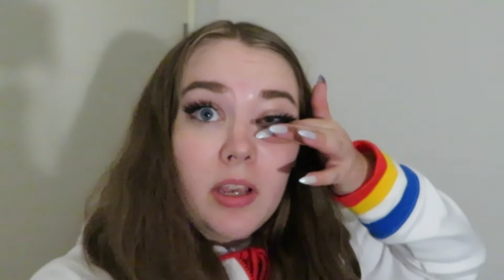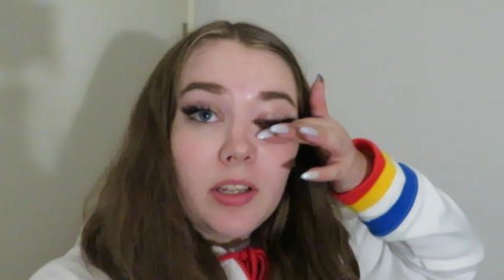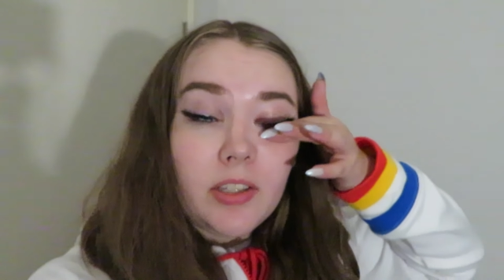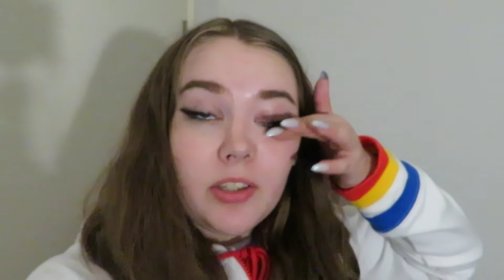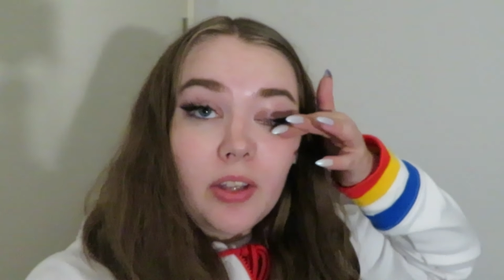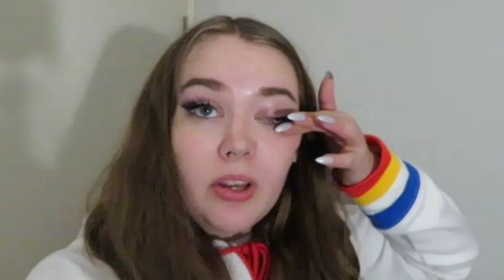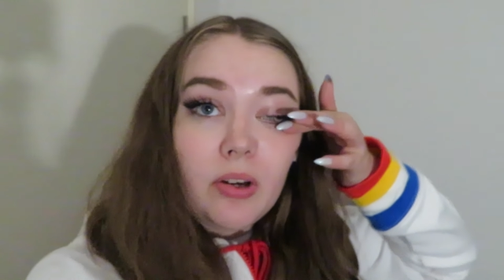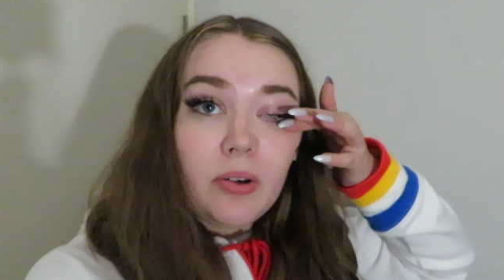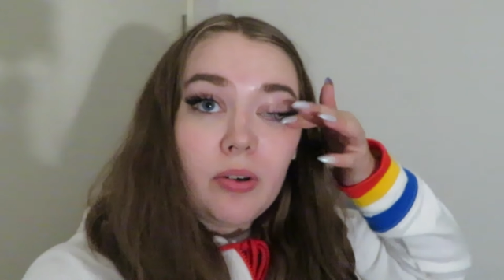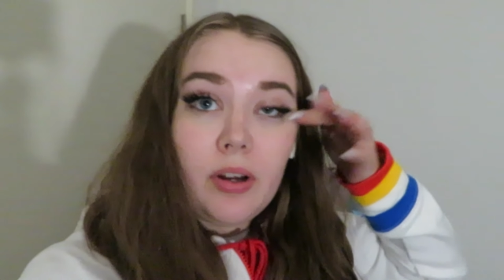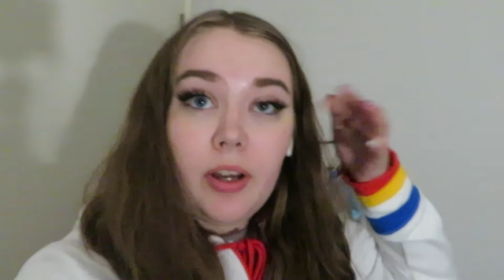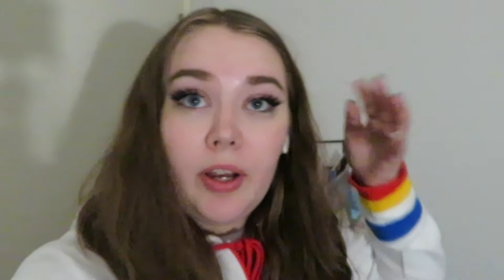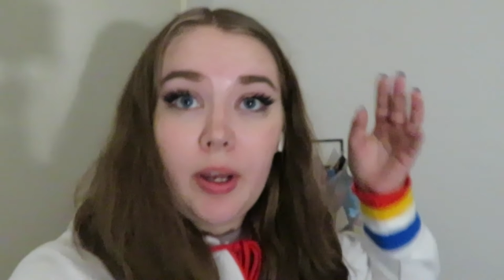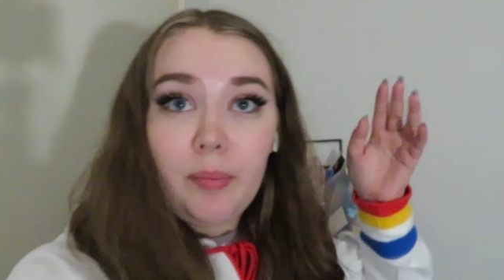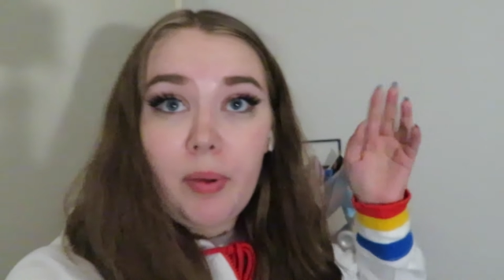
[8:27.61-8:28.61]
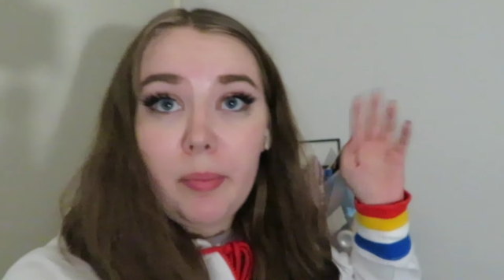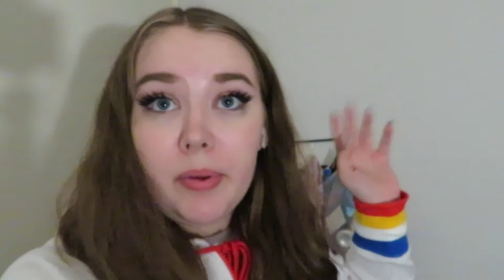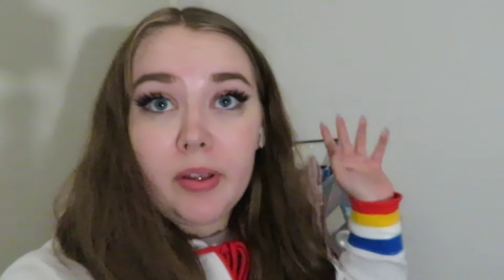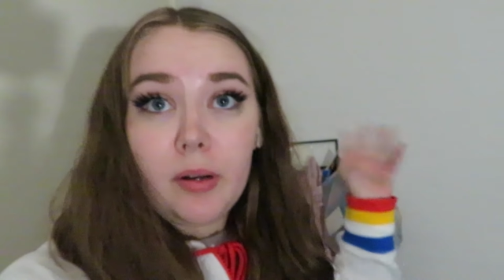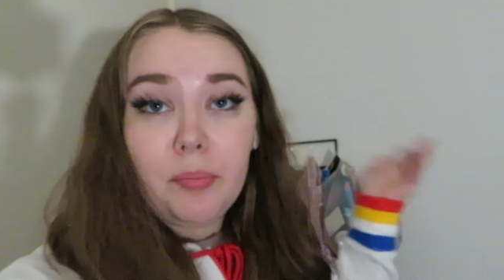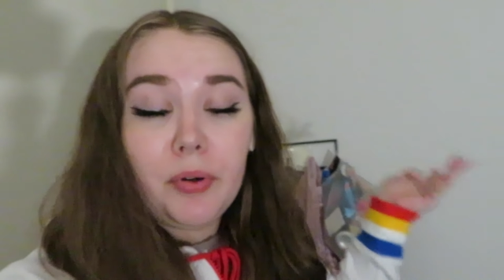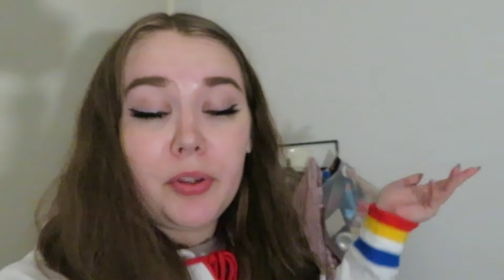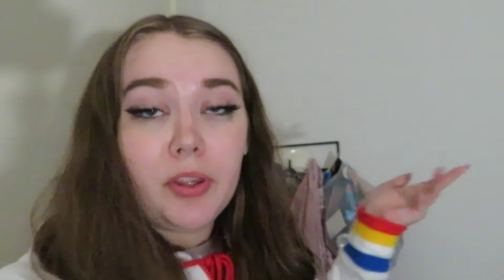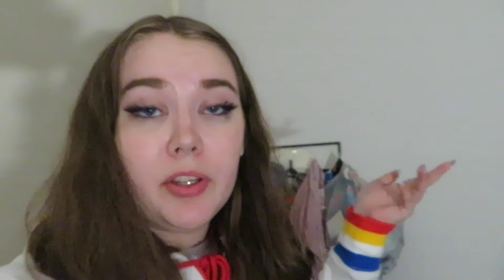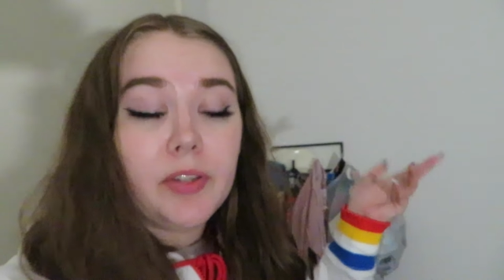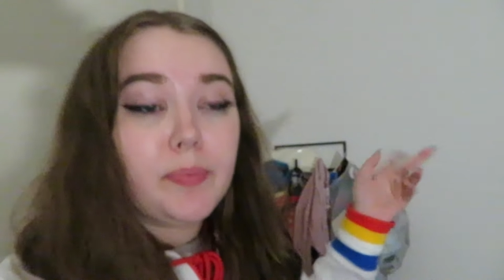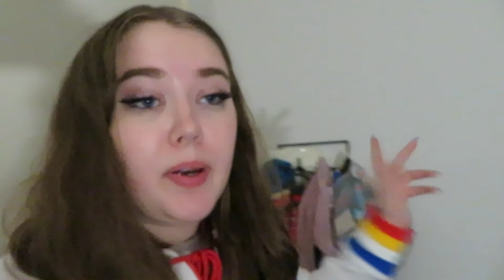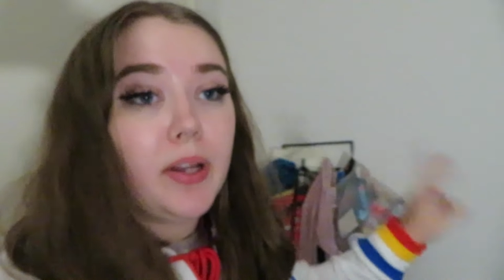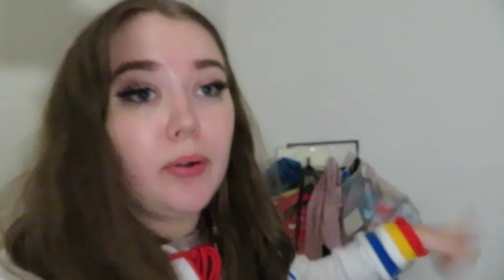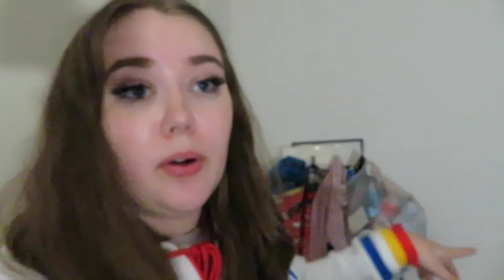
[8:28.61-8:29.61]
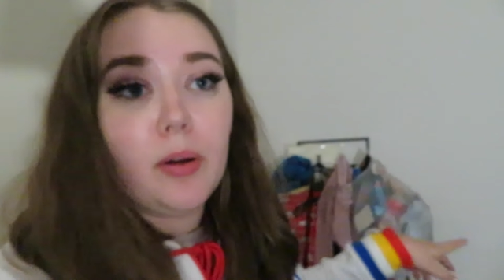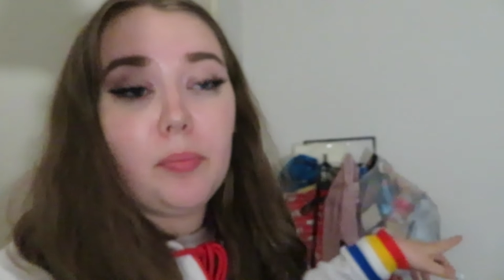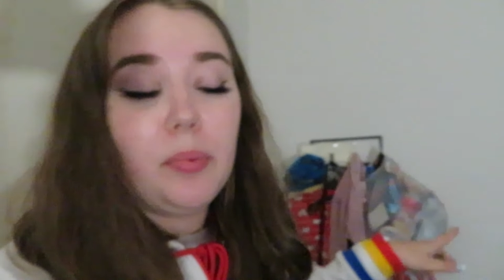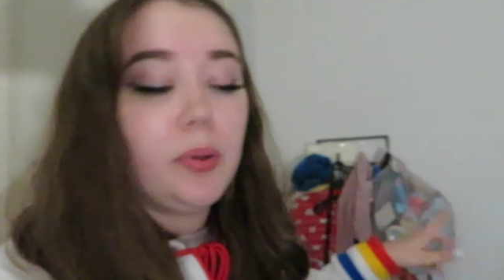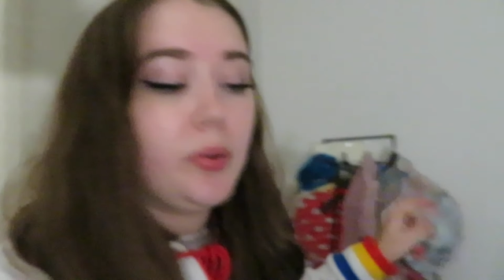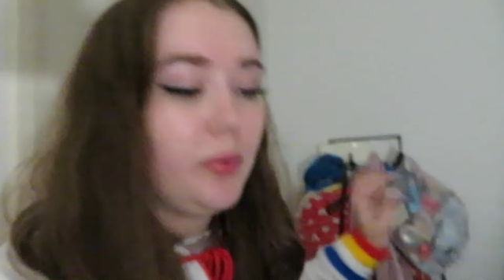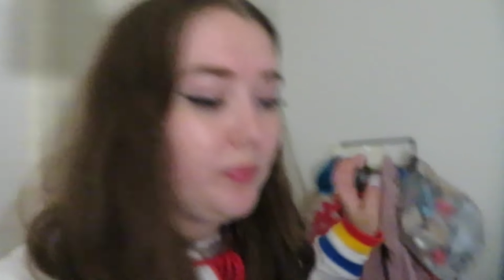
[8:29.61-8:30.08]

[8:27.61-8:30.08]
so I'm gonna put the spider up.